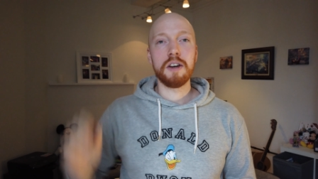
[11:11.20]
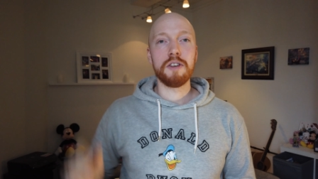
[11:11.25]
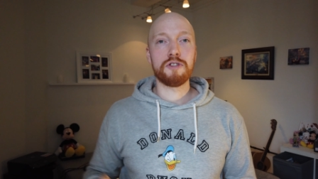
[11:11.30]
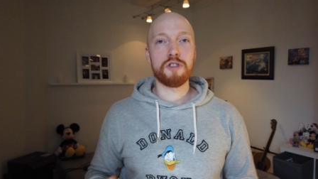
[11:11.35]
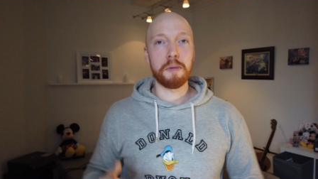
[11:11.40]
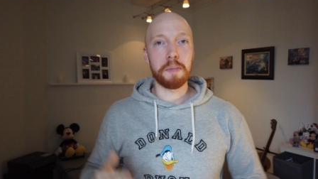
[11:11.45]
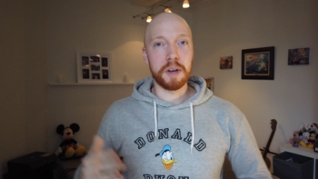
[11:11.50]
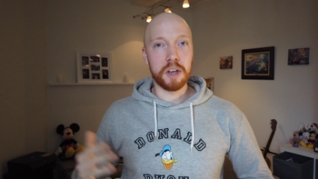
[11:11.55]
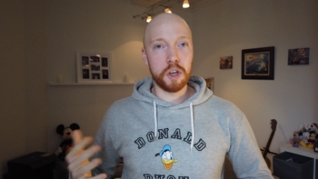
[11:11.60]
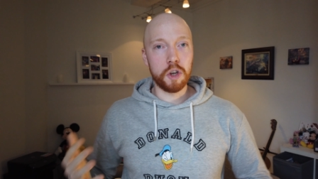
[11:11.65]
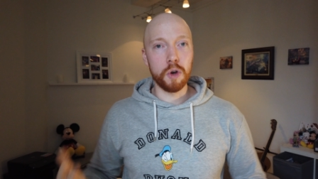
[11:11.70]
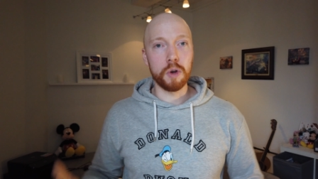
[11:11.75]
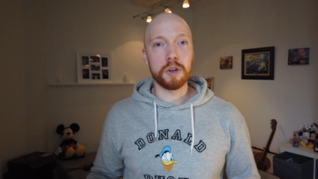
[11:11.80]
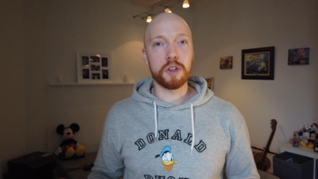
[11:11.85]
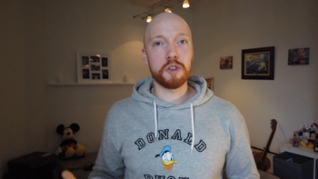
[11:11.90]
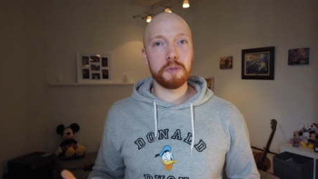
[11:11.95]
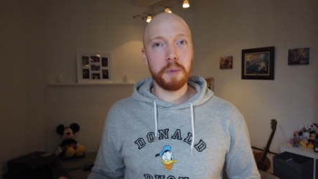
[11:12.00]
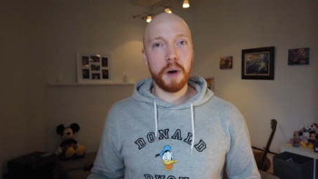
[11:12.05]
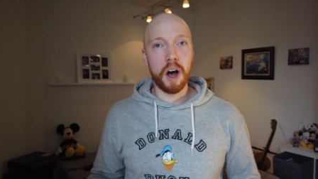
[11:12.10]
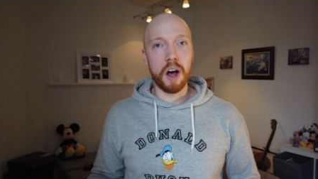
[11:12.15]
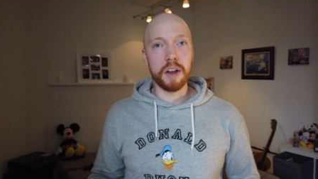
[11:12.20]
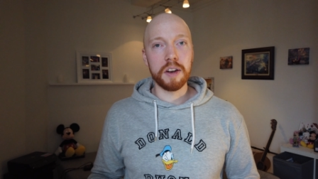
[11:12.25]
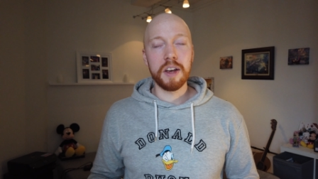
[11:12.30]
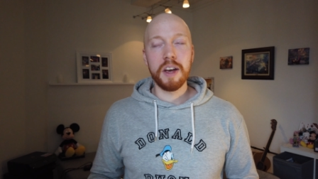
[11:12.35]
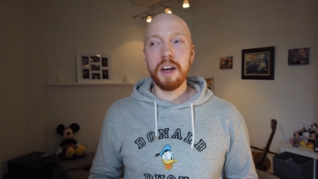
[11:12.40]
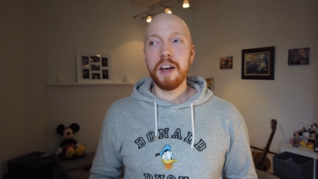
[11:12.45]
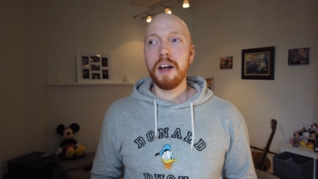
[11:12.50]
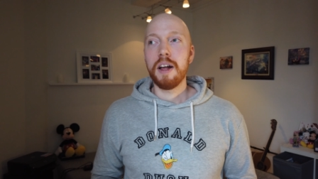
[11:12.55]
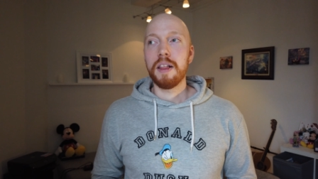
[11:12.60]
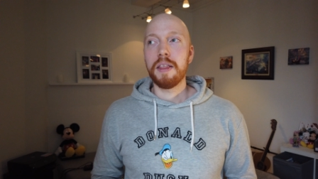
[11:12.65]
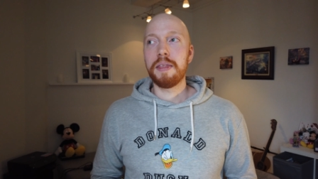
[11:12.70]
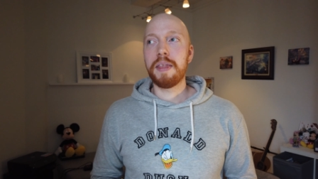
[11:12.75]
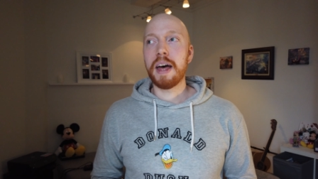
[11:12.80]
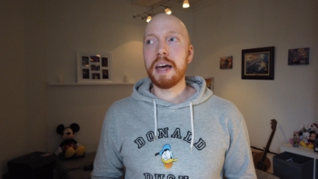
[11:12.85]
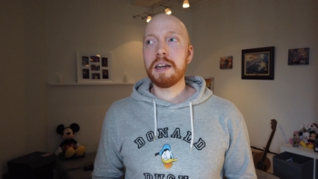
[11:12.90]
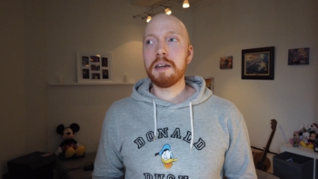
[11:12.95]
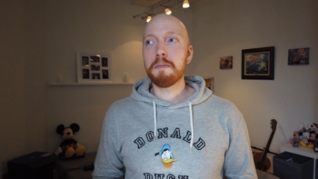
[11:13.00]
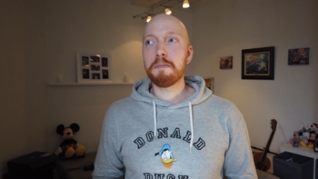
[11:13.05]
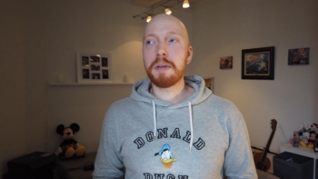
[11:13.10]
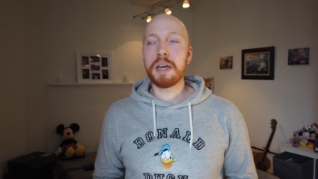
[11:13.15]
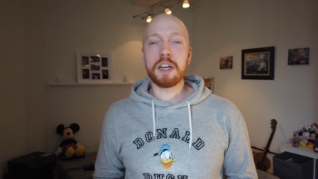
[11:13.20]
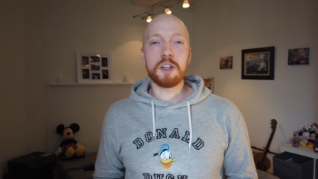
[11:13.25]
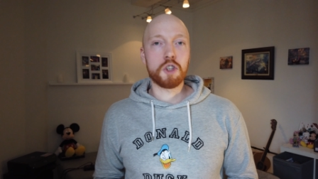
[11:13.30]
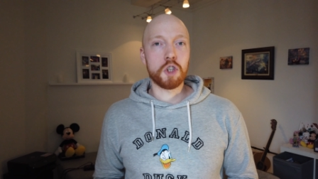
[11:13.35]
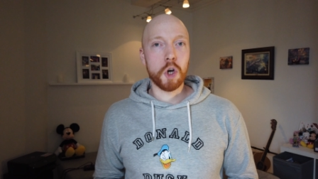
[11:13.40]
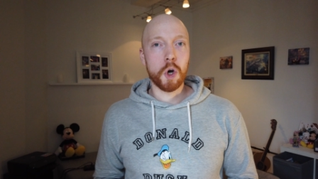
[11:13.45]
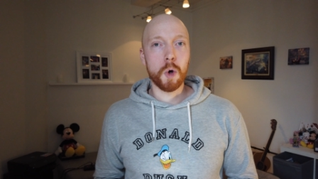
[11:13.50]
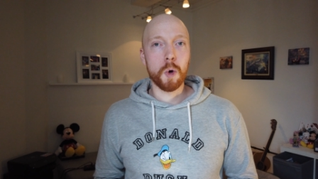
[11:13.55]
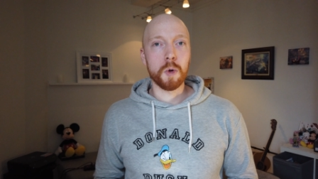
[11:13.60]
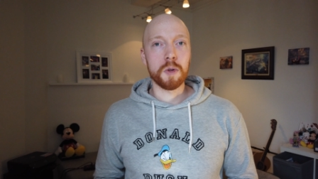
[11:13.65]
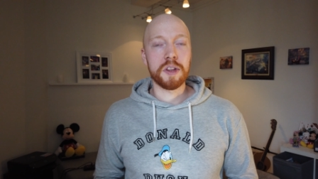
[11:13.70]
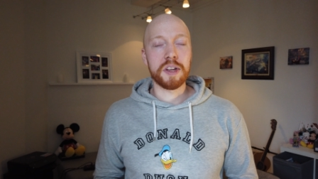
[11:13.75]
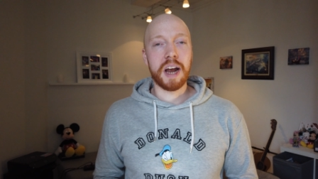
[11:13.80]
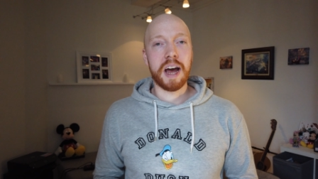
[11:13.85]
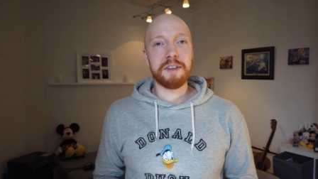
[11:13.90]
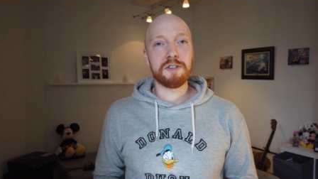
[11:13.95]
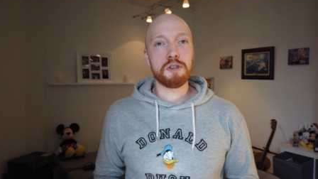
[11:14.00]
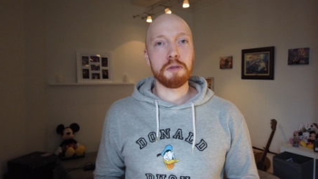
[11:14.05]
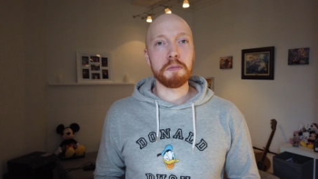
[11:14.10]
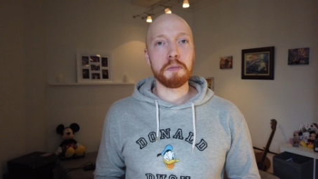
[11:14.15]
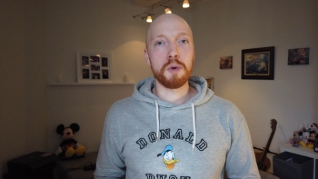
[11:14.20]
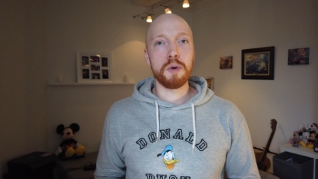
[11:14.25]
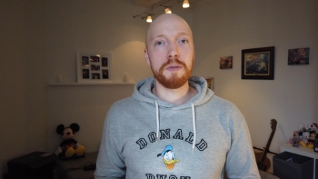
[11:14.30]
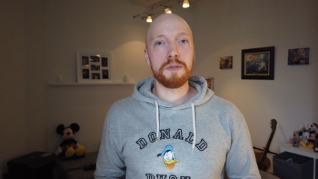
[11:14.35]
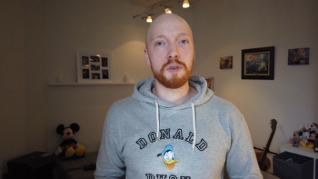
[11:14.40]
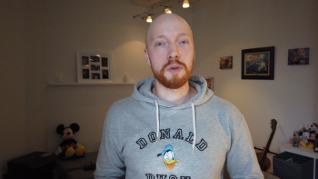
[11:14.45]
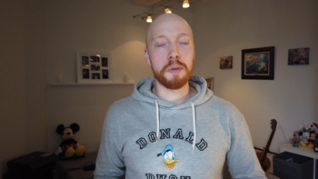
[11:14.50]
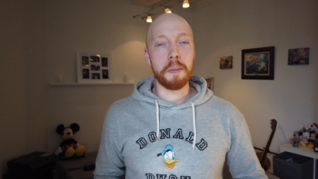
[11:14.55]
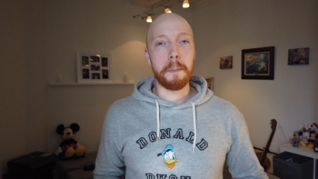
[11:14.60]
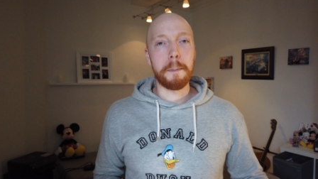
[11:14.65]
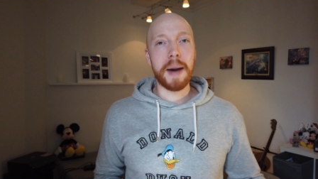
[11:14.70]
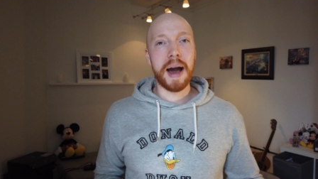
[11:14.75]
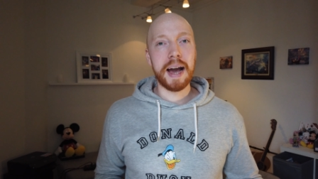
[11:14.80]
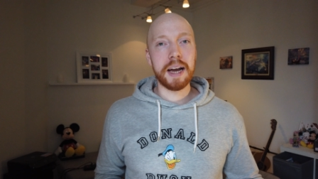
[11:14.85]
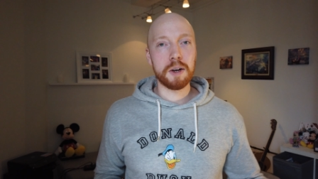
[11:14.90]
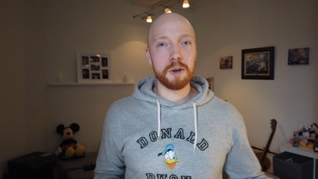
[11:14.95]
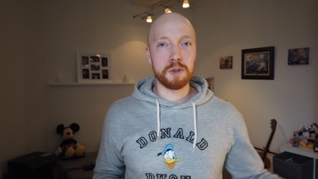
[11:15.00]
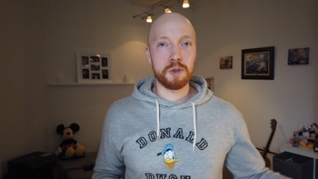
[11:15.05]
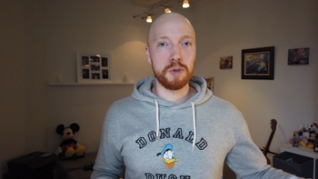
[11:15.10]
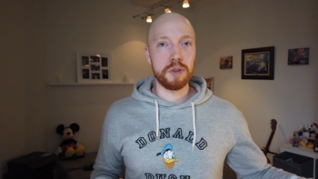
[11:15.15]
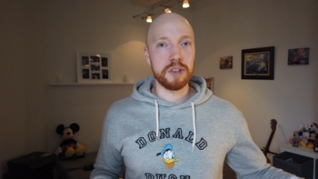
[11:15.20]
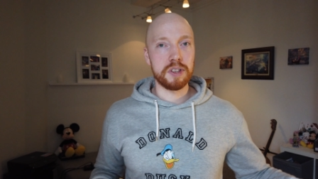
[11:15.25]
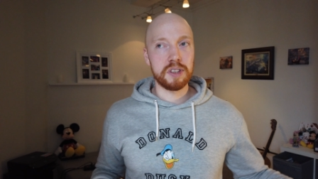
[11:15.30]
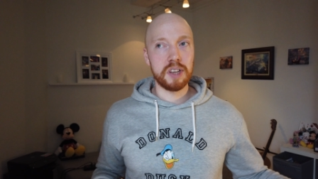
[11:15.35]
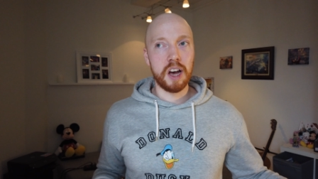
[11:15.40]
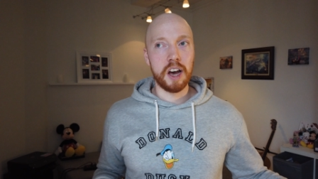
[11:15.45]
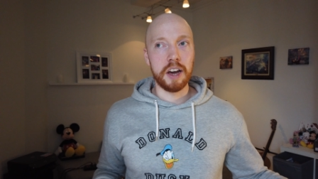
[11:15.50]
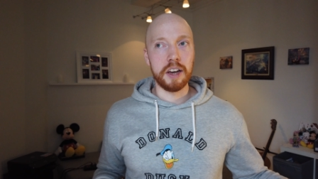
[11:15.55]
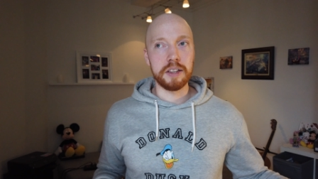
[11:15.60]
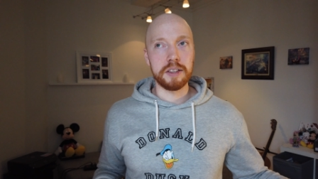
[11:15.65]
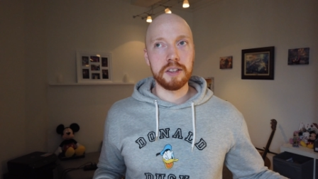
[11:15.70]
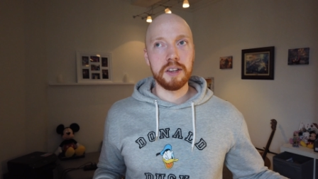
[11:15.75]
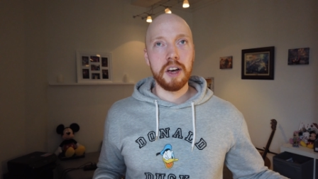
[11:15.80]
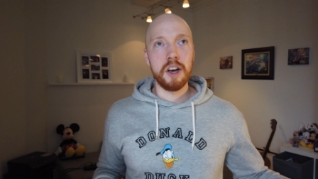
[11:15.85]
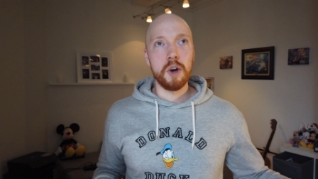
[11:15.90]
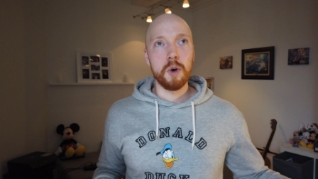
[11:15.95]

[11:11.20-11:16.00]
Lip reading: from a good spot. Then being told that I have to move to the back or to the sides